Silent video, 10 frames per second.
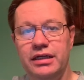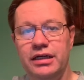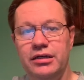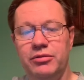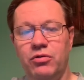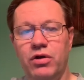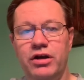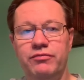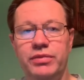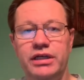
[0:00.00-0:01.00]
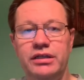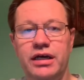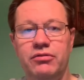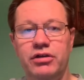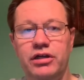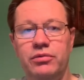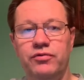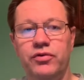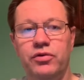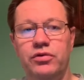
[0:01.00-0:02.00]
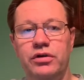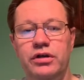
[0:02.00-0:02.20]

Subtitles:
and my wife picked that one up for